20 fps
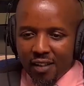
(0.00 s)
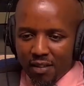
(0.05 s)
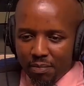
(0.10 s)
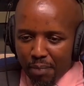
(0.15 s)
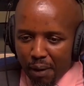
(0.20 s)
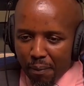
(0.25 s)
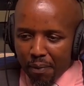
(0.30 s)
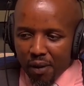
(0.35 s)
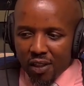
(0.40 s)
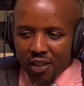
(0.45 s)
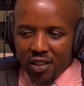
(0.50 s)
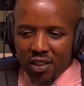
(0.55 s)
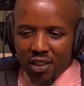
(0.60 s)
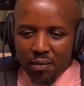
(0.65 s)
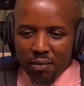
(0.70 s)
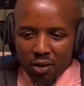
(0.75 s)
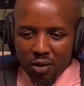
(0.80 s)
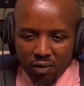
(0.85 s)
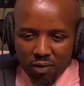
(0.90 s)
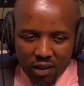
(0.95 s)
public
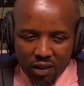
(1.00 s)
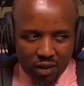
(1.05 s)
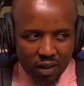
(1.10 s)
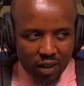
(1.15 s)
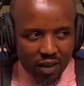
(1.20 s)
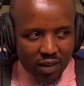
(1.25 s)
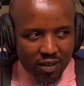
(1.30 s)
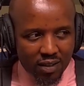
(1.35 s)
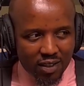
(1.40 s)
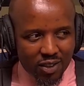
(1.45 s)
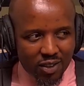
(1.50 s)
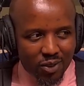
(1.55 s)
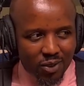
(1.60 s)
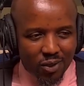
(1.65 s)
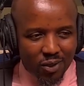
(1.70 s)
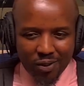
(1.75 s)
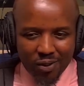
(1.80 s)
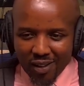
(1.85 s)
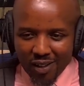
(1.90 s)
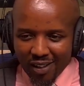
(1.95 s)
shaming of an organization
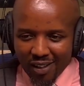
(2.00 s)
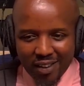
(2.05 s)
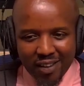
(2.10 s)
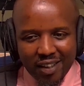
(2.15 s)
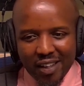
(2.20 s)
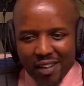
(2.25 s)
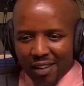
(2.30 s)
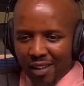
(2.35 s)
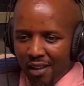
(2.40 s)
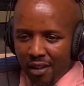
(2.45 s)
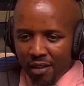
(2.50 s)
or that.